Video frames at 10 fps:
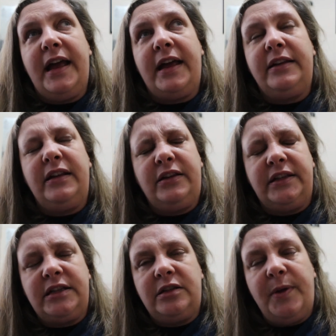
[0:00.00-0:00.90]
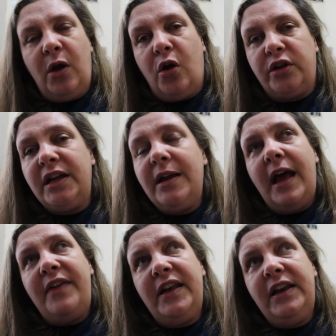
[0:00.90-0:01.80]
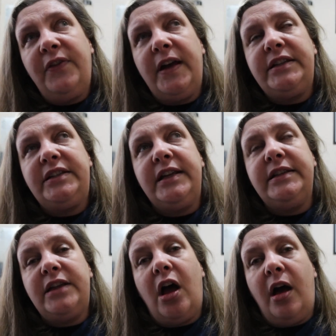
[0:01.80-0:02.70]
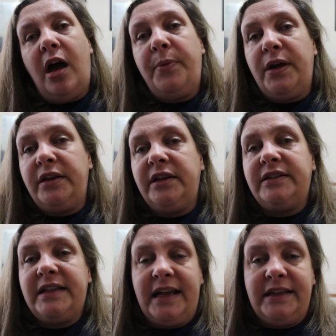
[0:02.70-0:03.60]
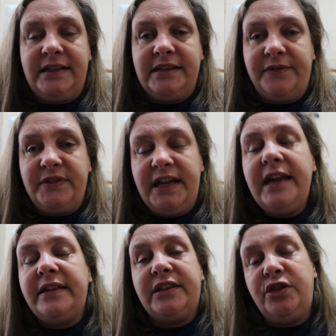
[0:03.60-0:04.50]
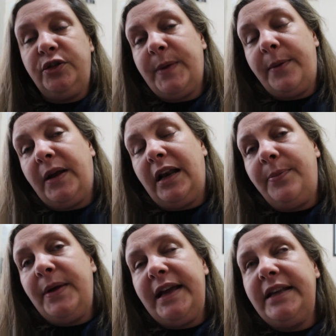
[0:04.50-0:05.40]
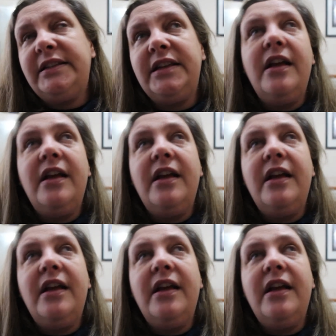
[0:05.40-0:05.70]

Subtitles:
And he thinks that's a bit odd. And then he finds things that are pertinent to 1878. There's newspaper clippings,